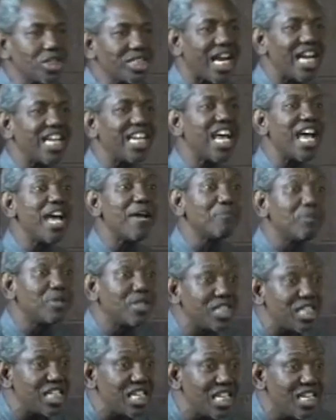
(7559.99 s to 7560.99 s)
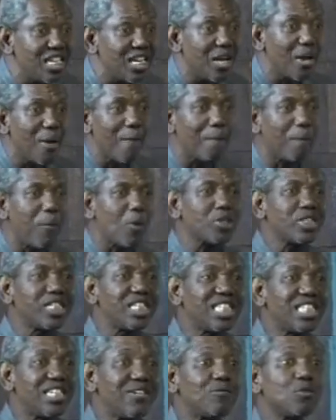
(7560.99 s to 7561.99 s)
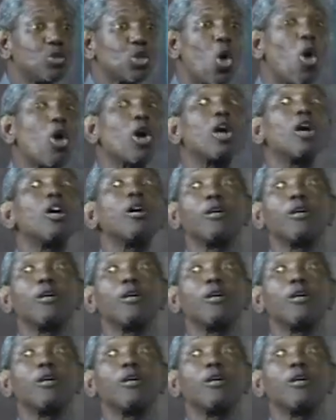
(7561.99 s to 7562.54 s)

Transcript: an empty positive talk.